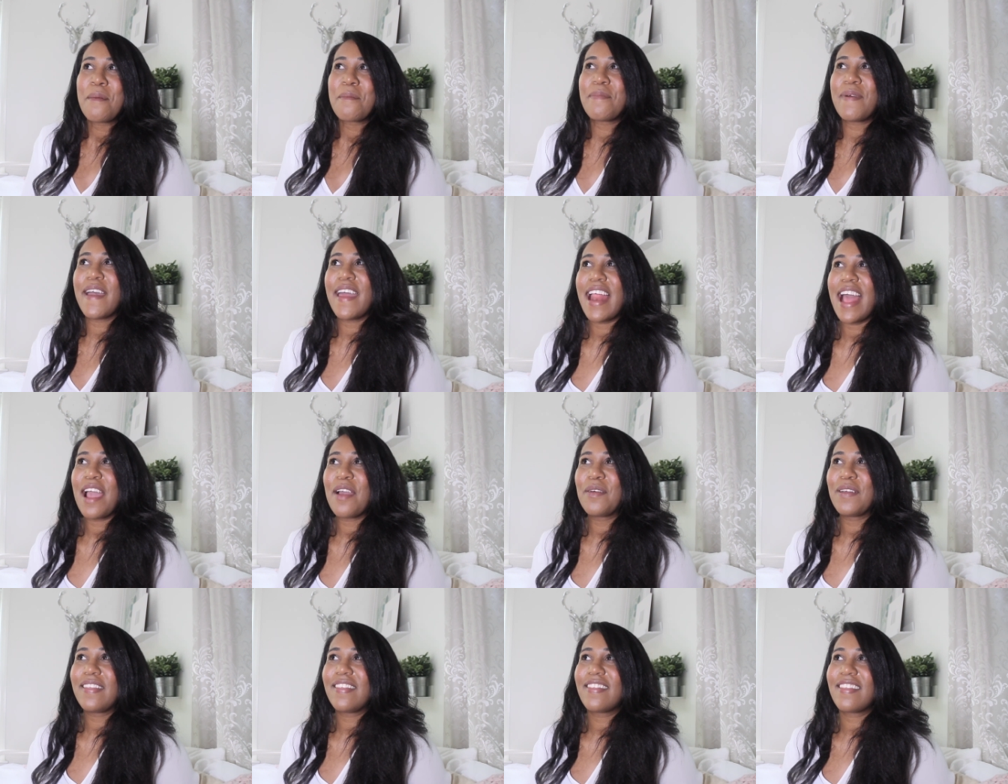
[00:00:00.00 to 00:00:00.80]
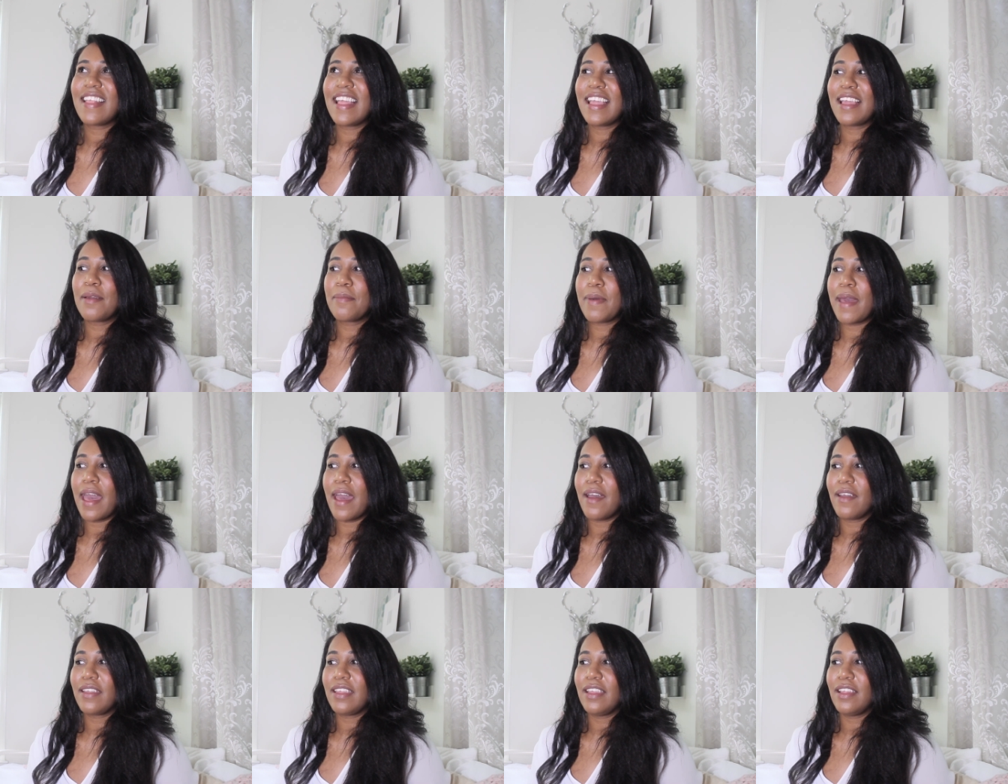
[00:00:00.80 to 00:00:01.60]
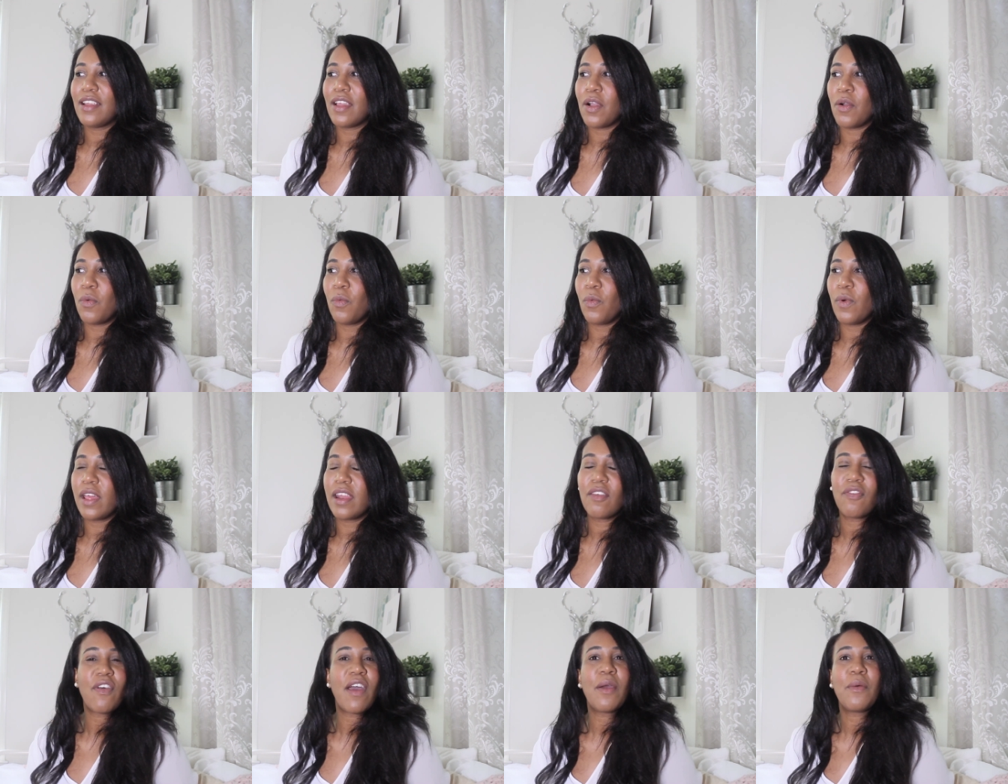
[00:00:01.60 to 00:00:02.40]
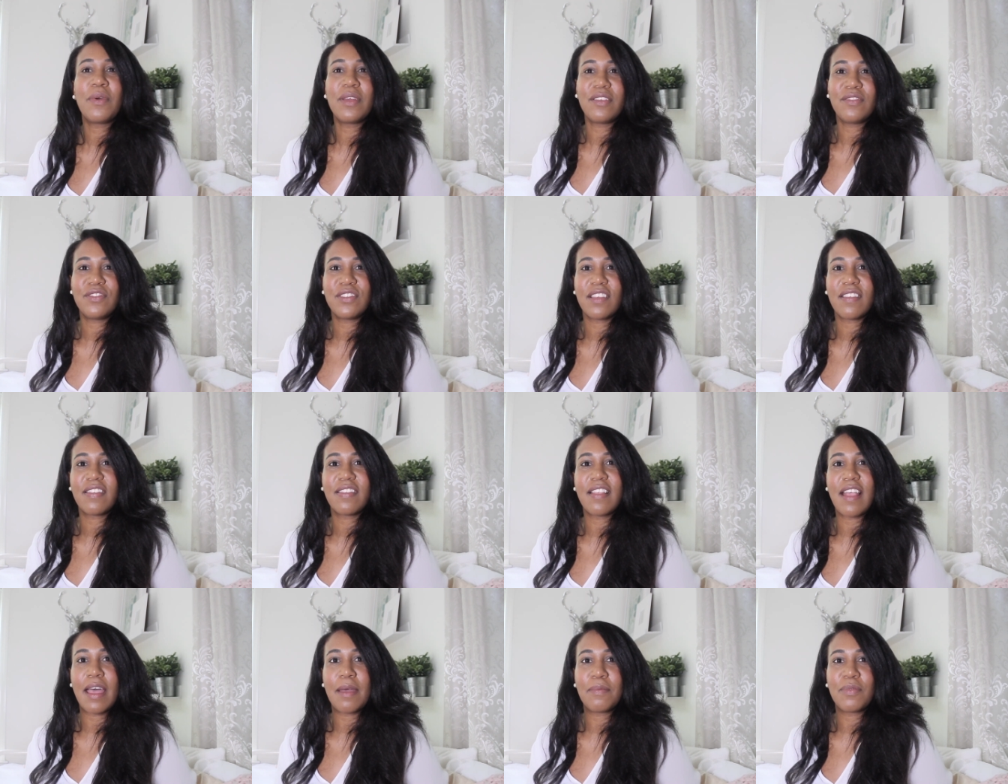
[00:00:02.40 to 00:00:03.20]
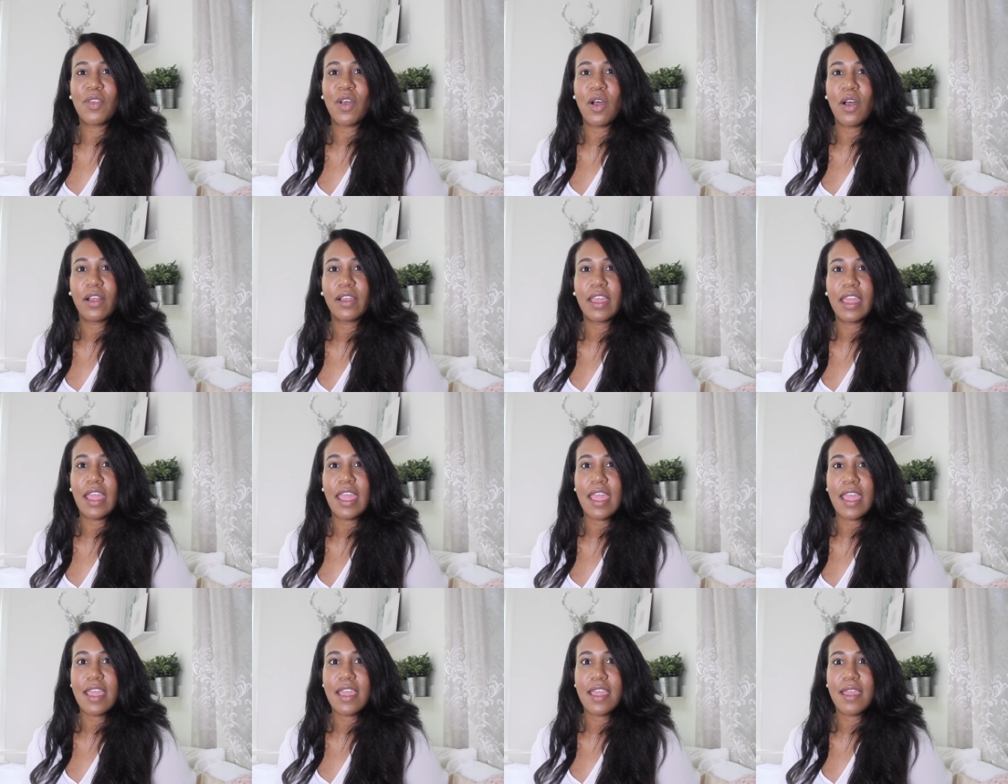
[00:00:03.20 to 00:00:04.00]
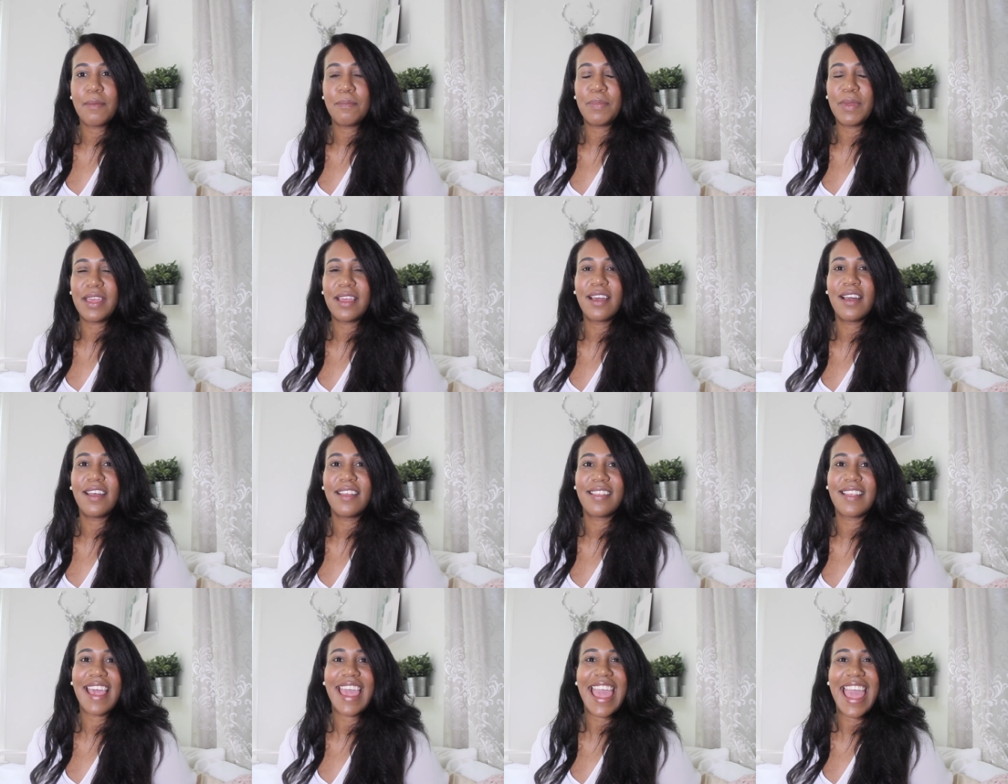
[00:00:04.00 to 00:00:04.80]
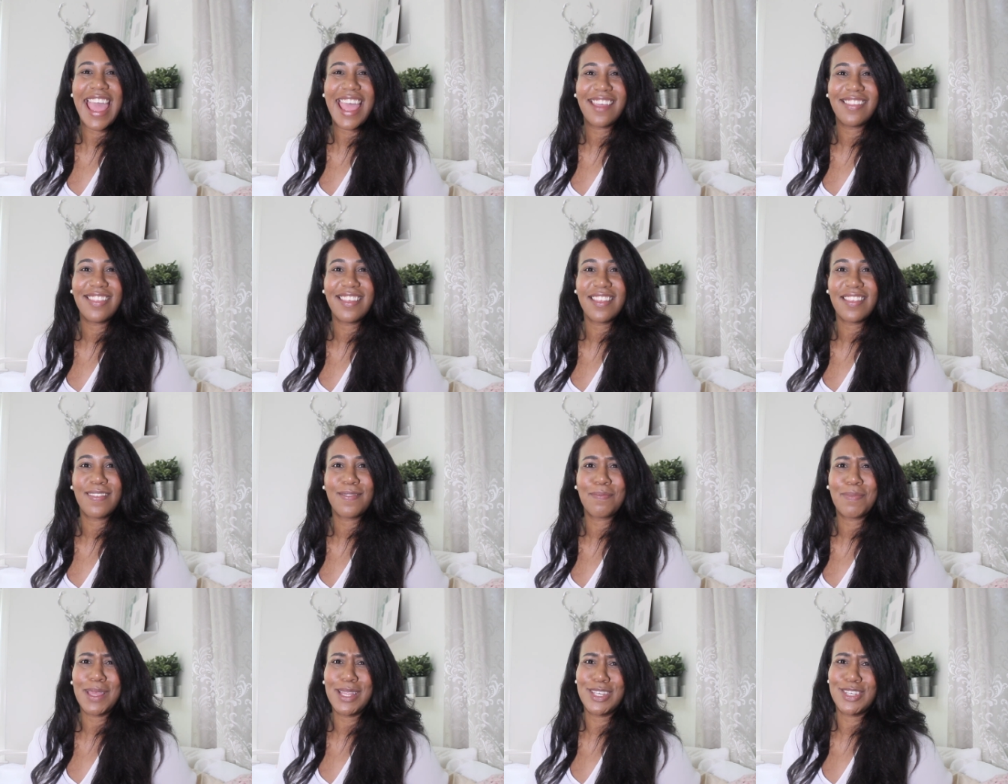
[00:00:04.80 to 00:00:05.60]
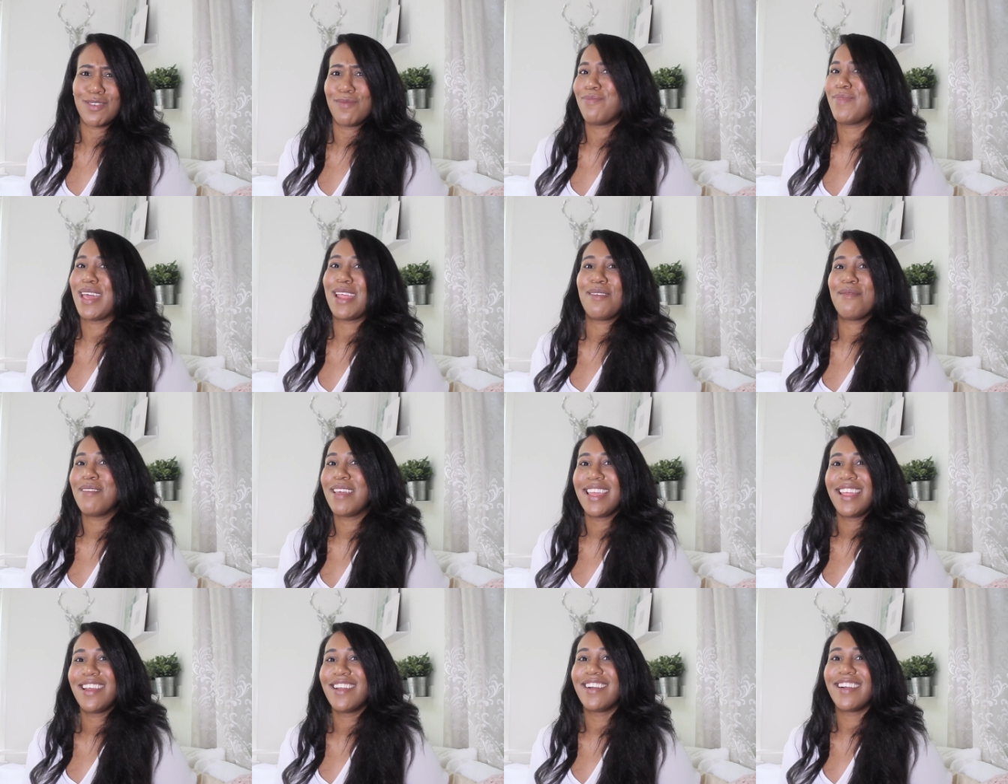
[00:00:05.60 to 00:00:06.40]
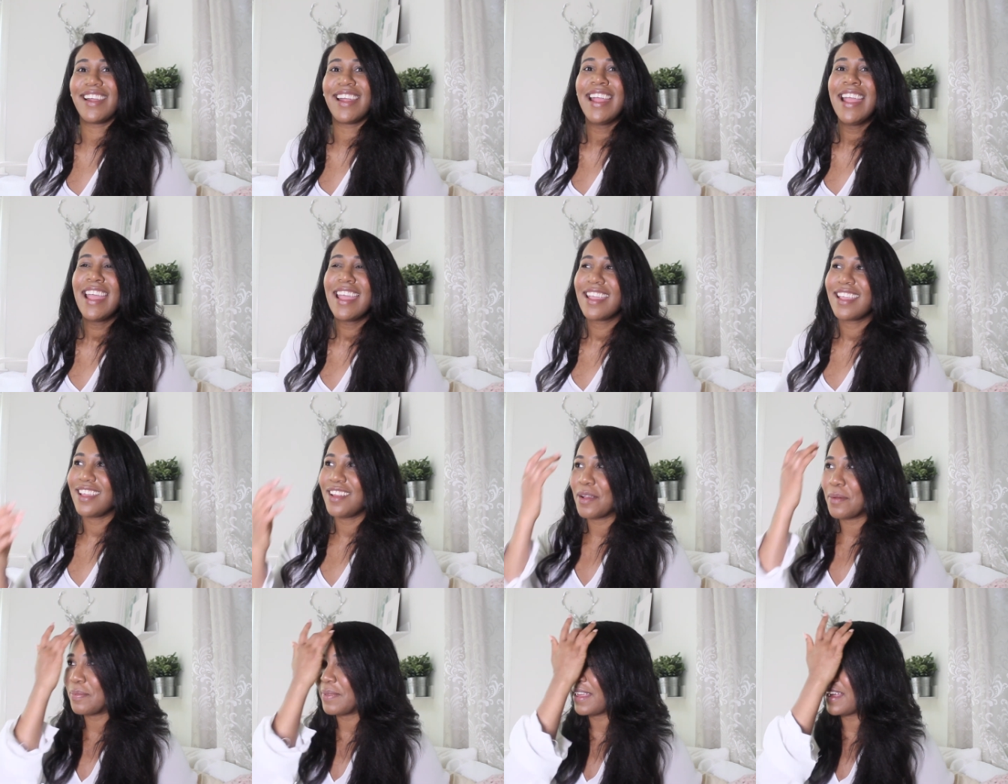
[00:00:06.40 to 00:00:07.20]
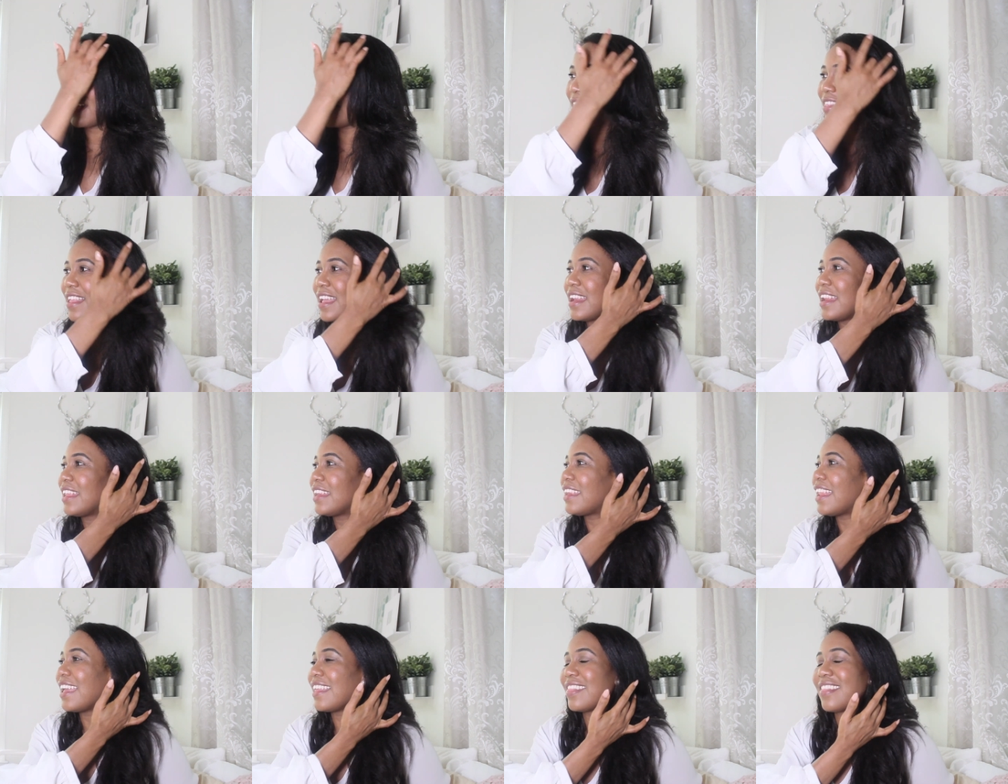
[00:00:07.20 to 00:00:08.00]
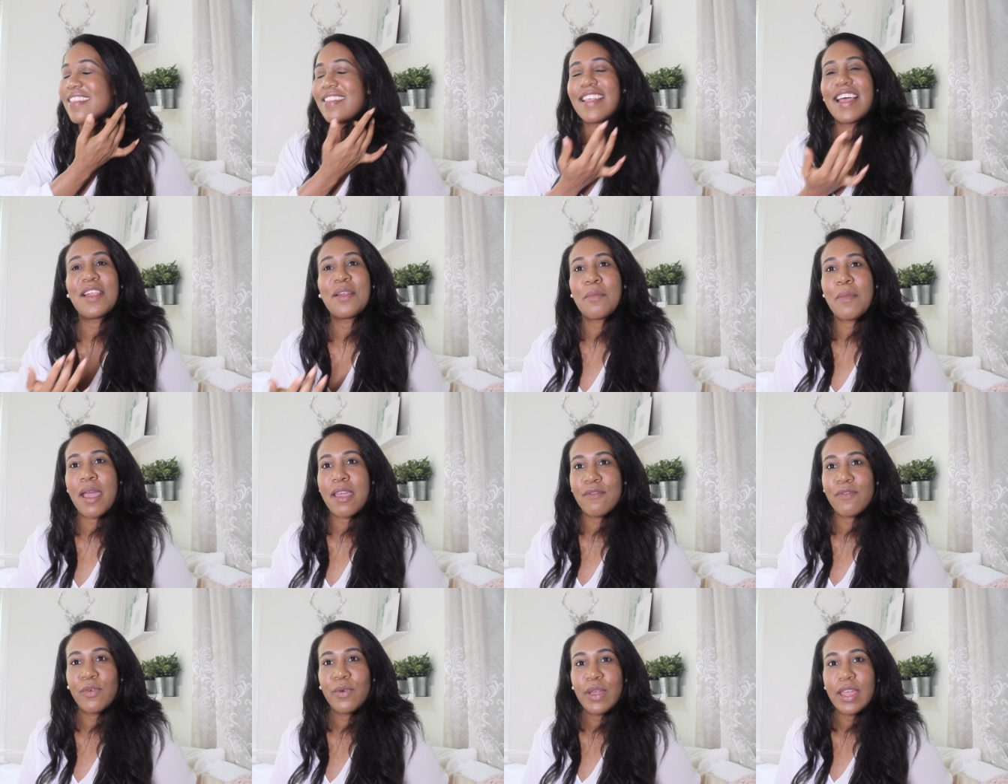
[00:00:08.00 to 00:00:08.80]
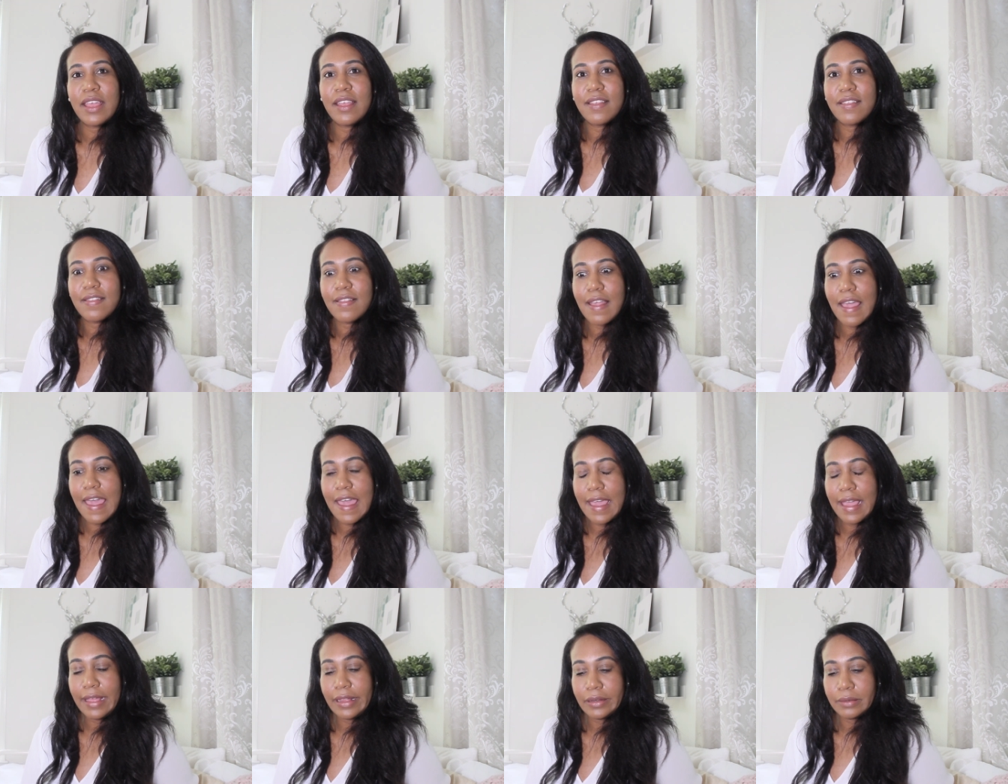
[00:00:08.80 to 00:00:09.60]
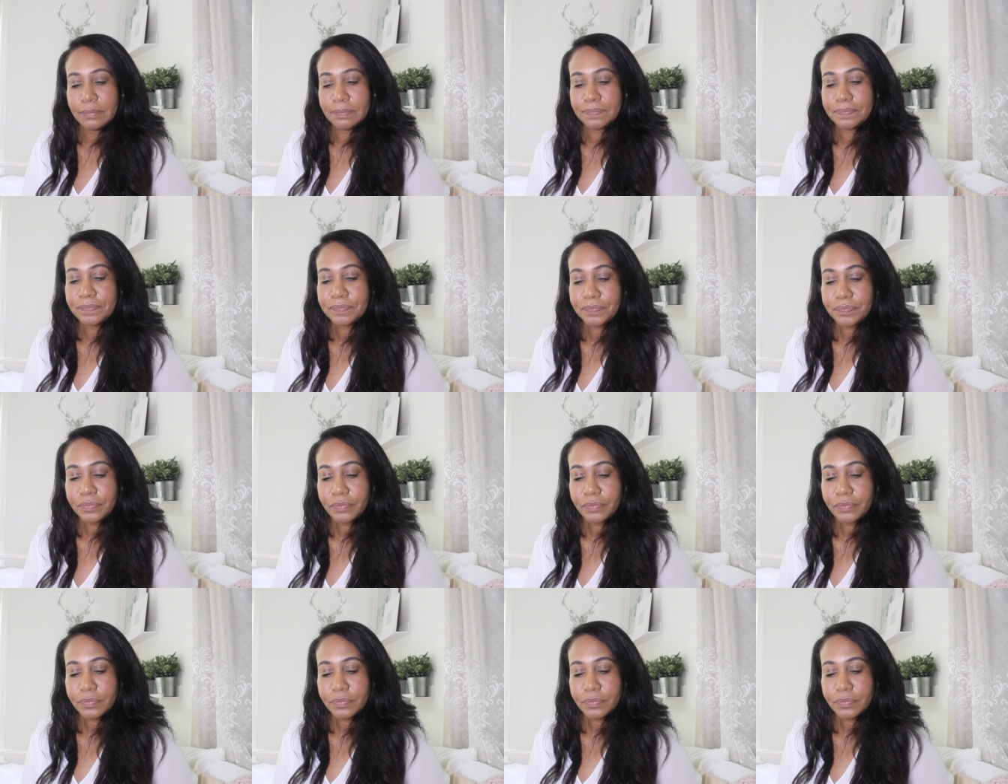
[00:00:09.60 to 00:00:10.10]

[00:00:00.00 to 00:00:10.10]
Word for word: but I always think about, you know, what if I would have just stopped talking because I had this speech impediment or, you know, because I didn't like the sound of my voice and